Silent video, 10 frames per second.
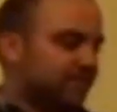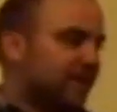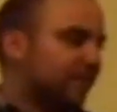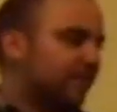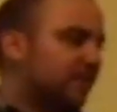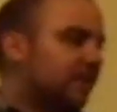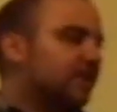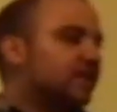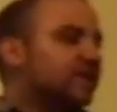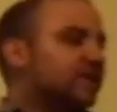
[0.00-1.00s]
in the Bible.
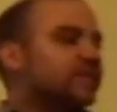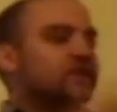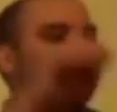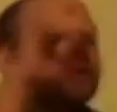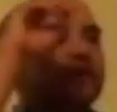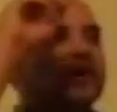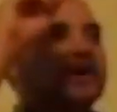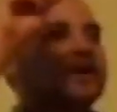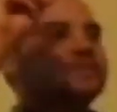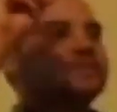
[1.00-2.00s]

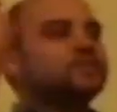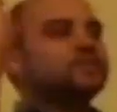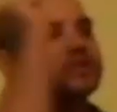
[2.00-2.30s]
Um,